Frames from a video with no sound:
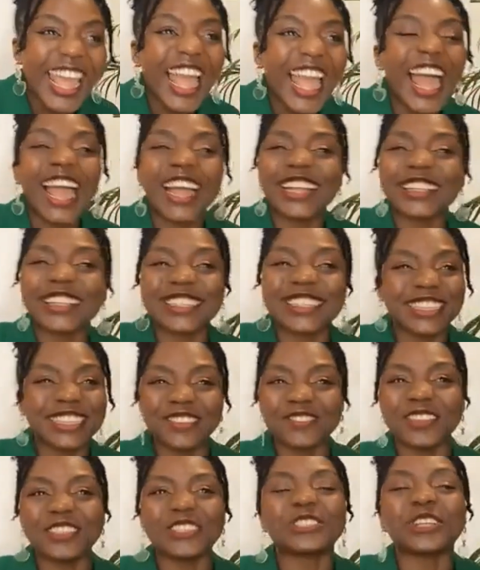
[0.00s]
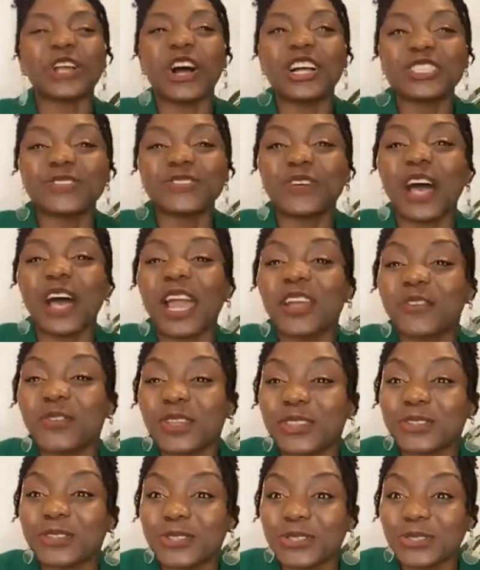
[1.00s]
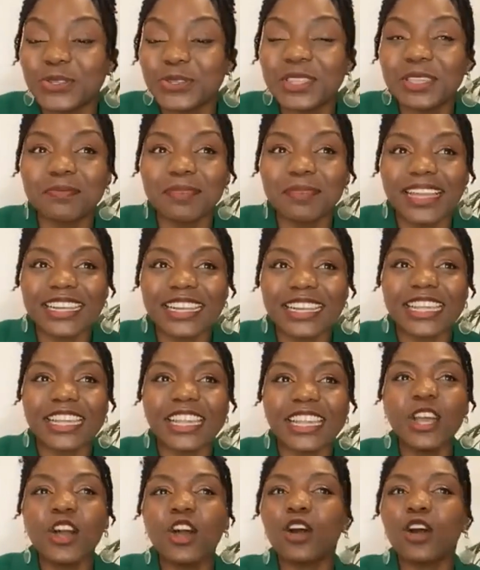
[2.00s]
I didn't even transfer. I withdrew the money,